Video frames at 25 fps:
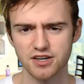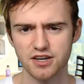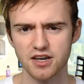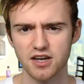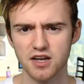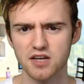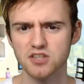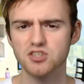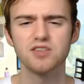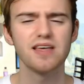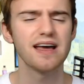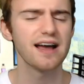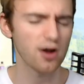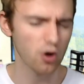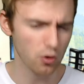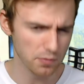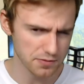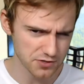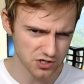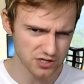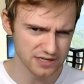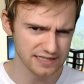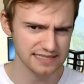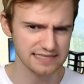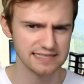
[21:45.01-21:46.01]
So that
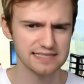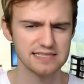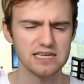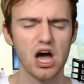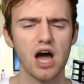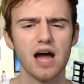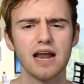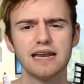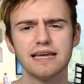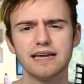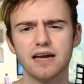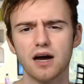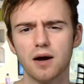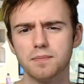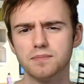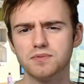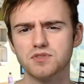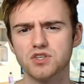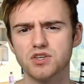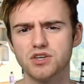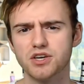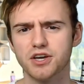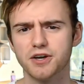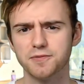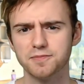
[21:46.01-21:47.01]
option is entirely up to
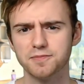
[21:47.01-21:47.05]
you.